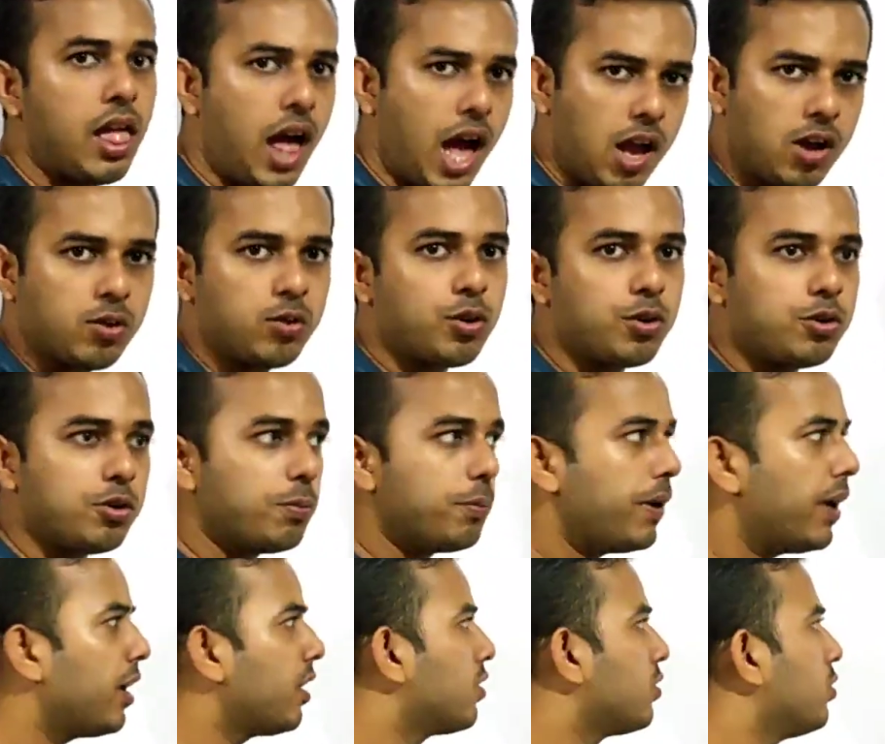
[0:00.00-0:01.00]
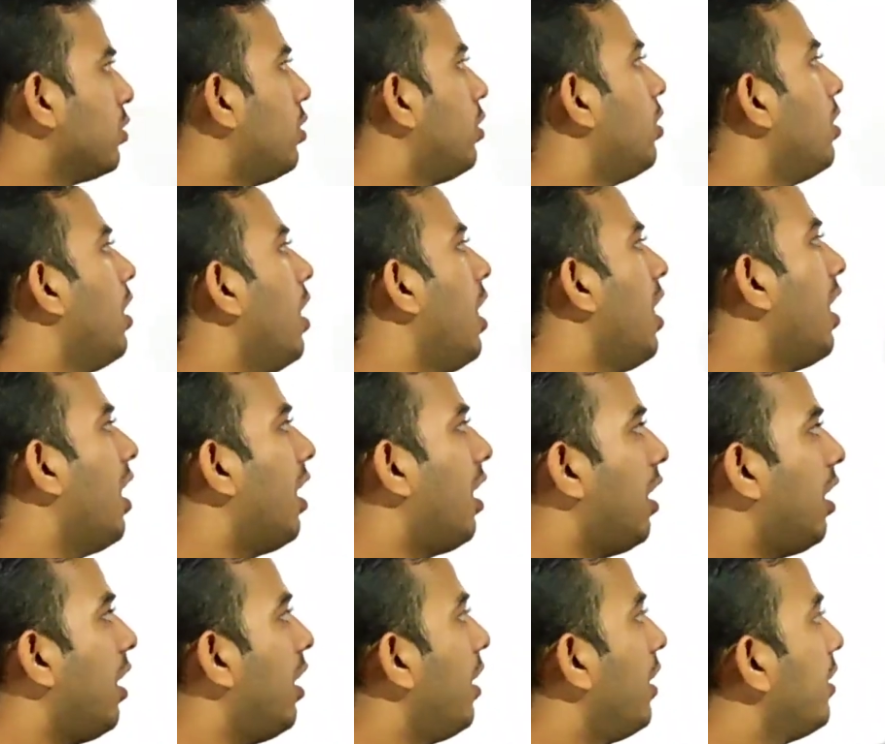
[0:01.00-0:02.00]
I'll go to bank. So
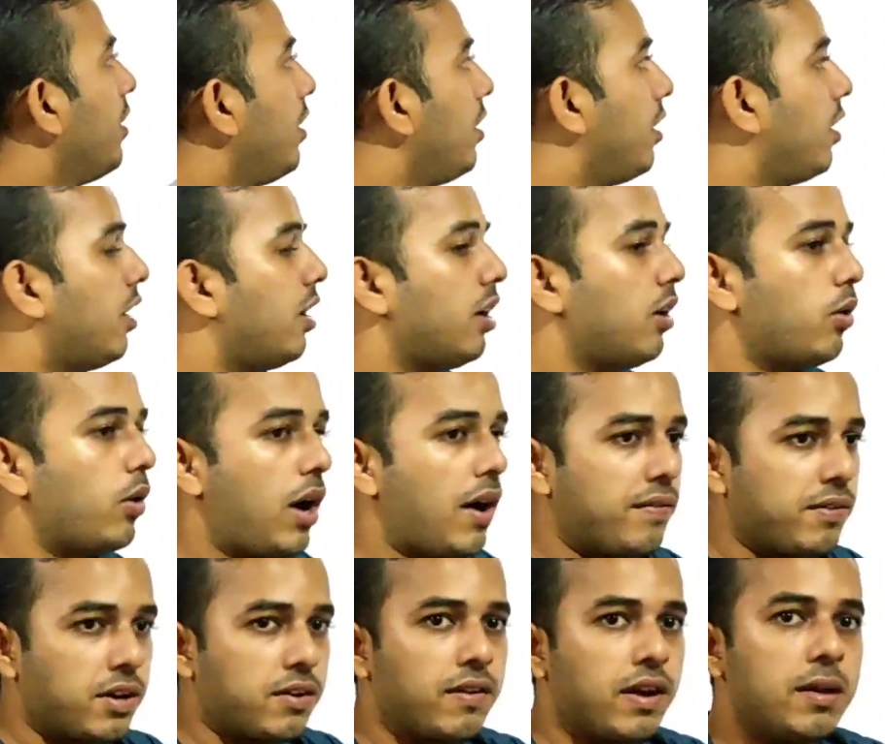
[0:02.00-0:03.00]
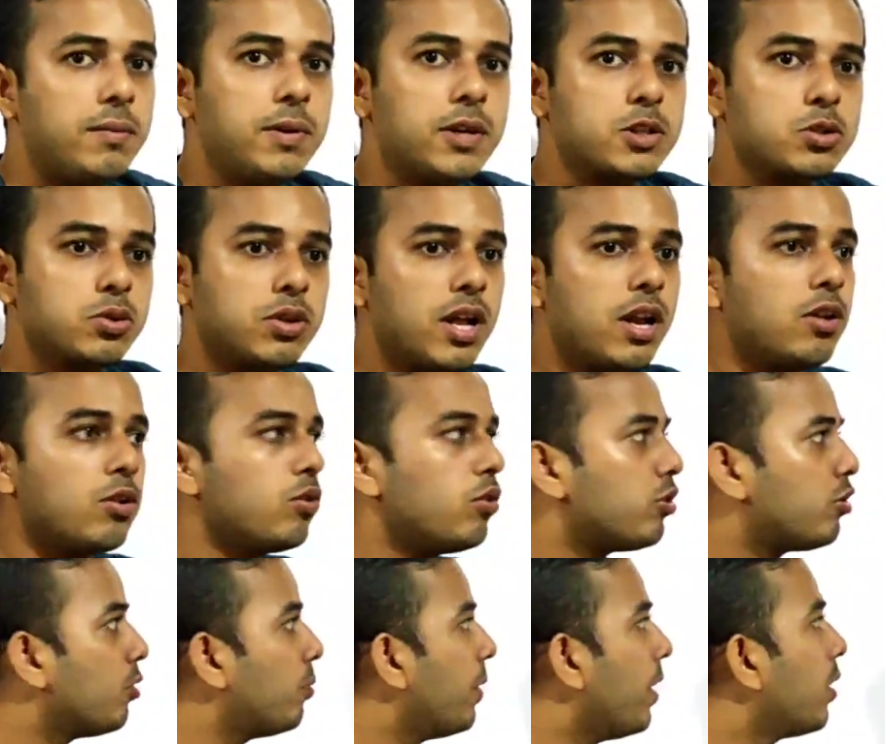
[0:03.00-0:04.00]
after 5 years when I'll go
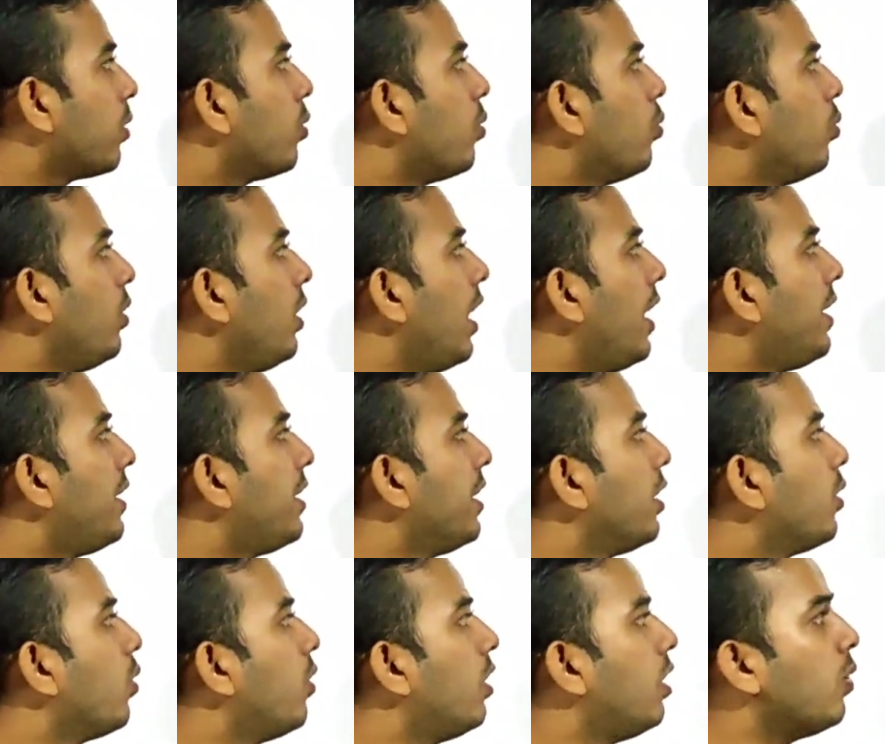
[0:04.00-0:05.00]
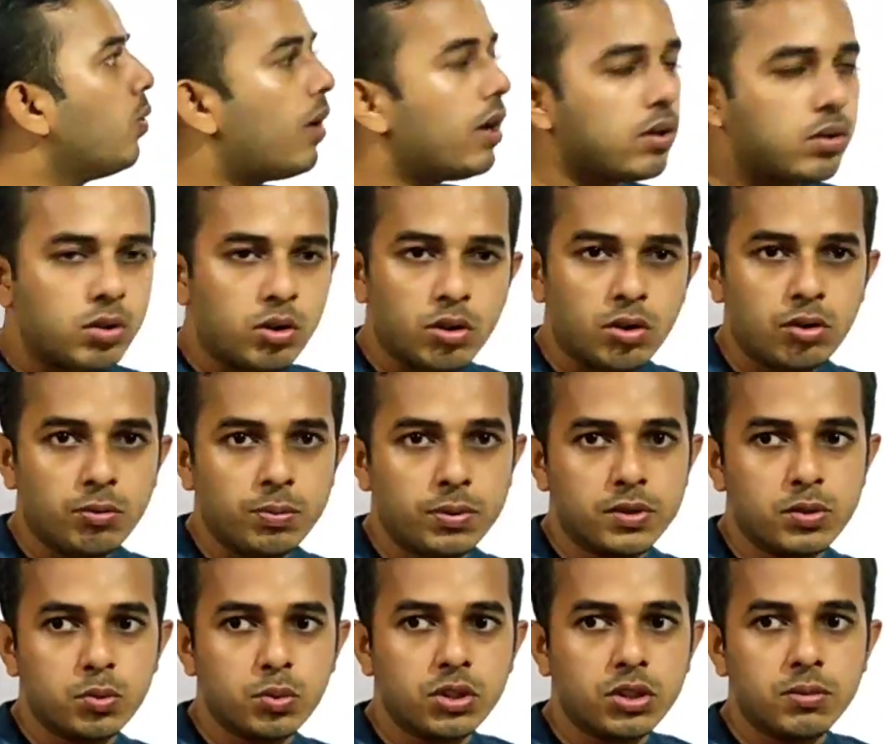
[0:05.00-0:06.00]
to bank, will I take only 1 crore
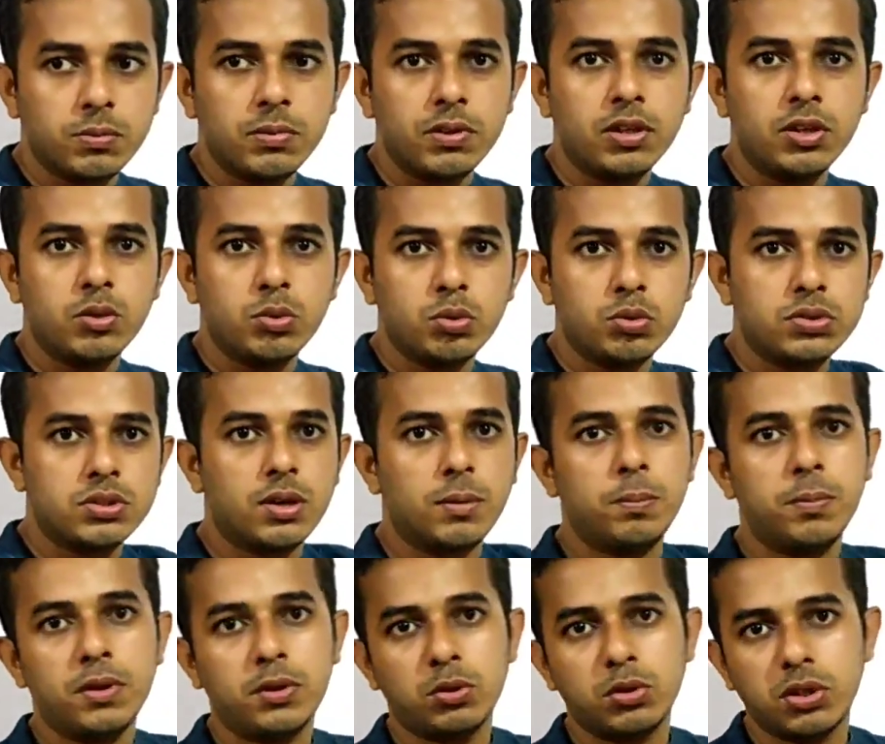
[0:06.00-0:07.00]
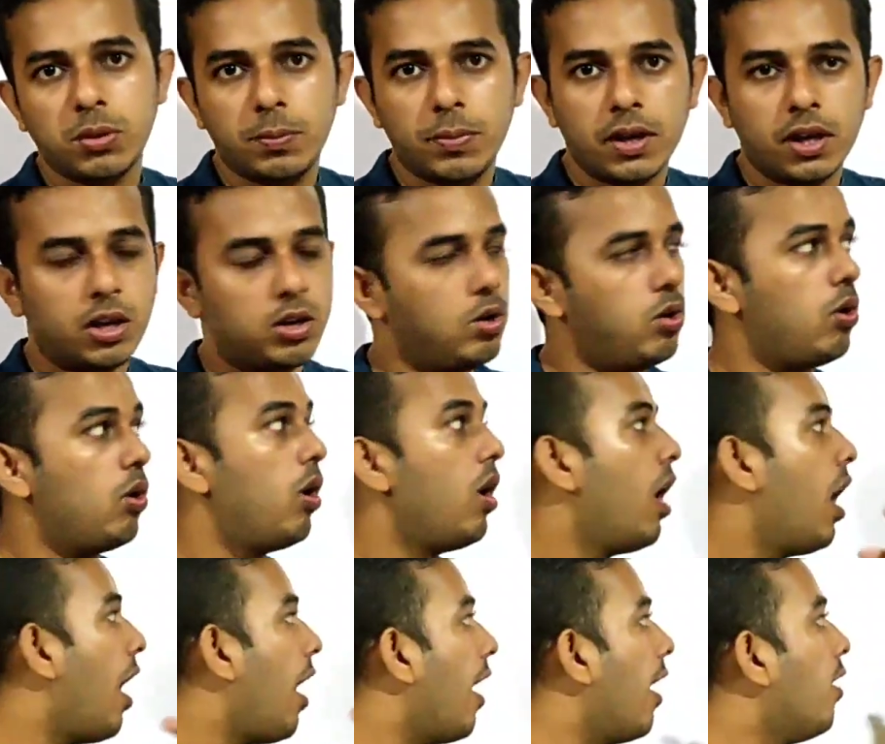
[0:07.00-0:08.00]
rupees with me to submit to the bank? No,
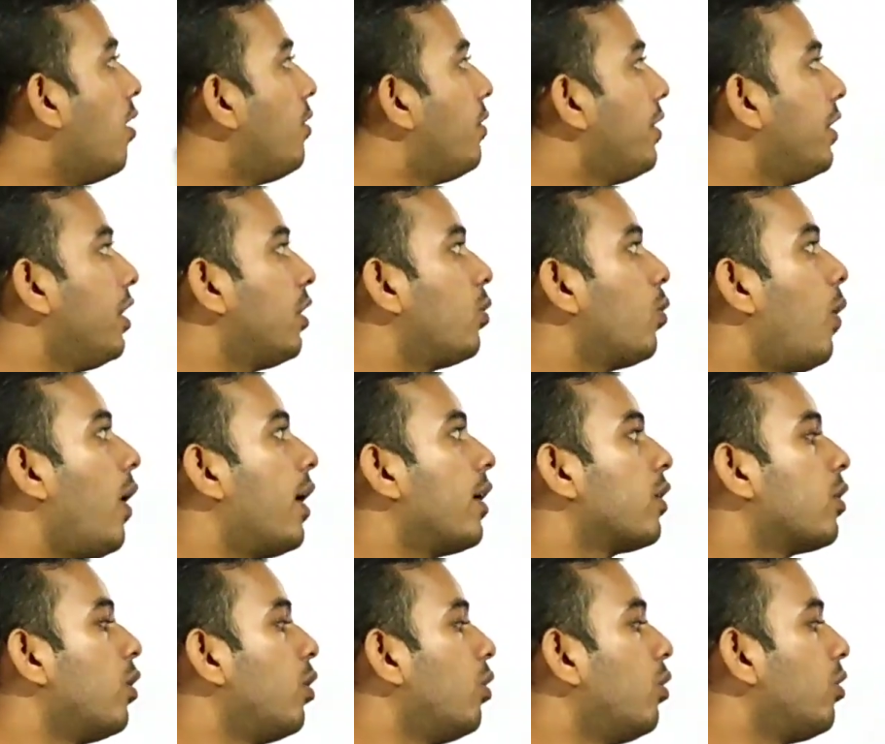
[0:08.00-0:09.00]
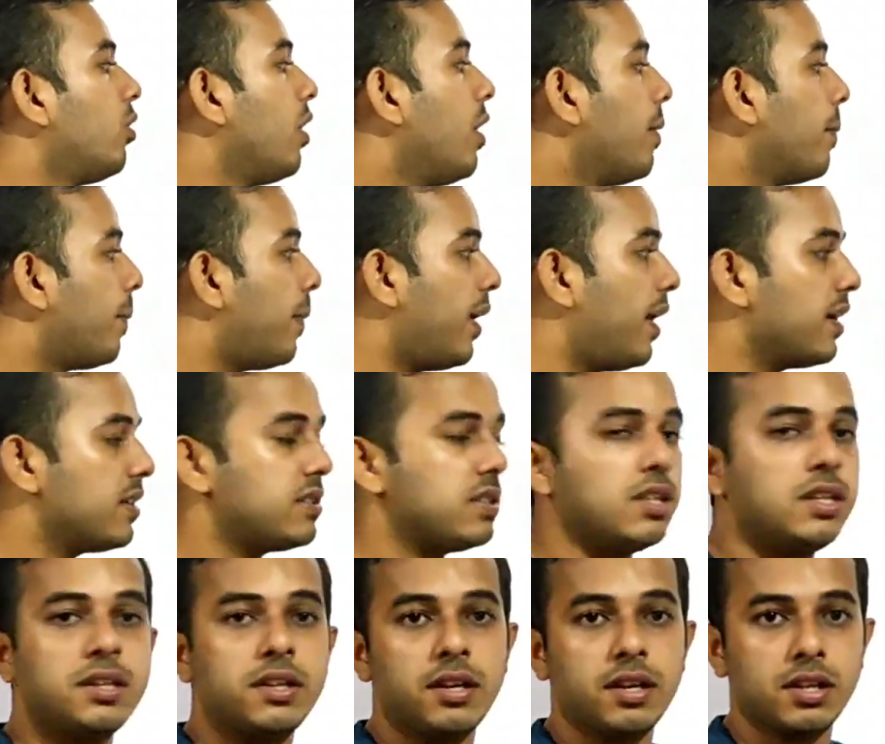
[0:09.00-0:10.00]
I'll take 1 crore plus
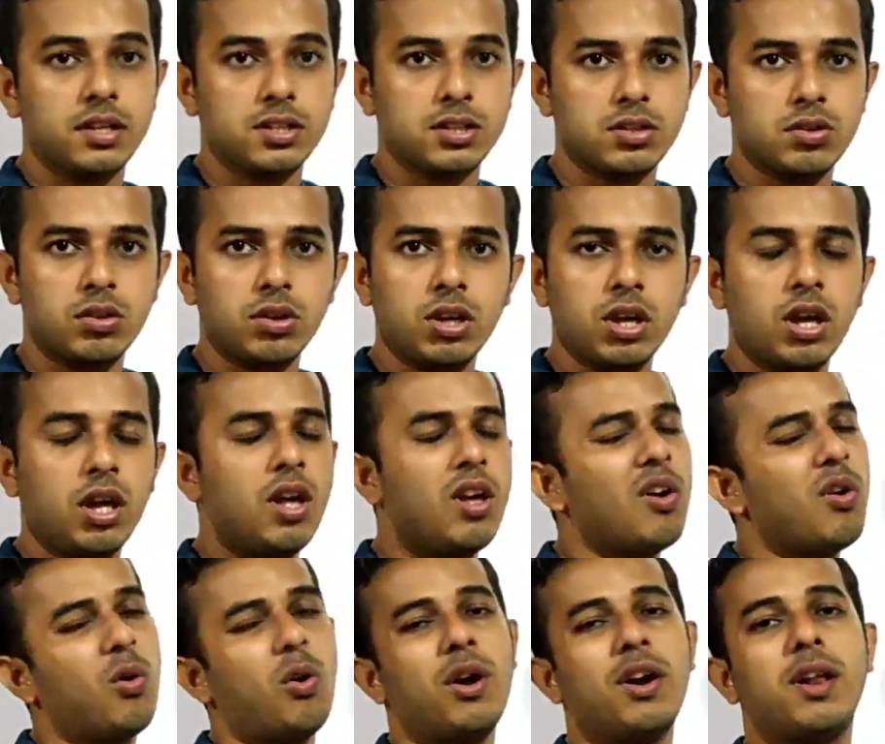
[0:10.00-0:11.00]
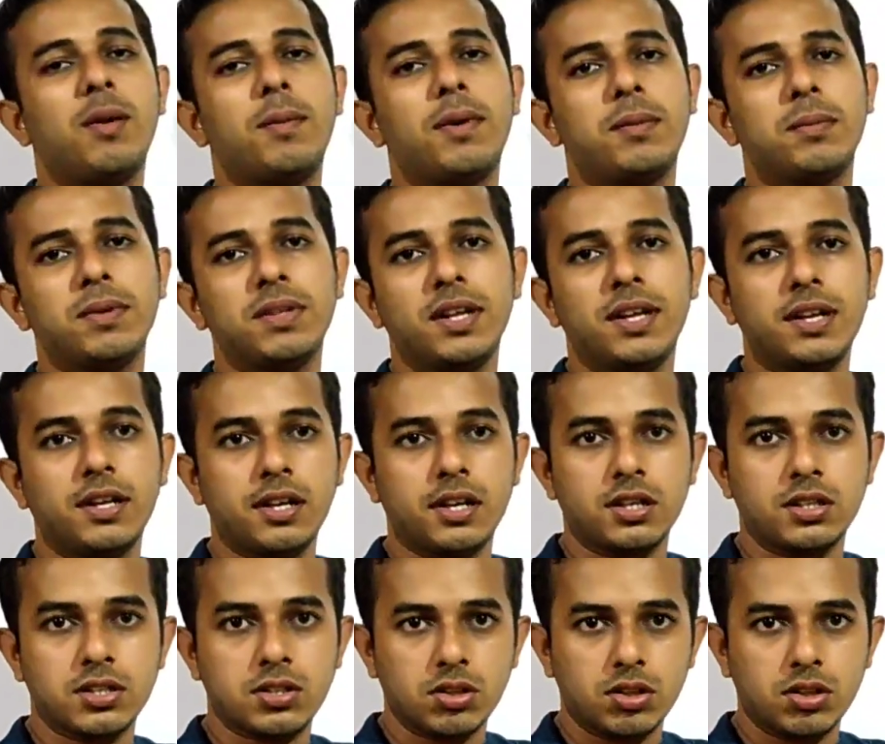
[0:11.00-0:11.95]
interest. Okay, whatever be the interest.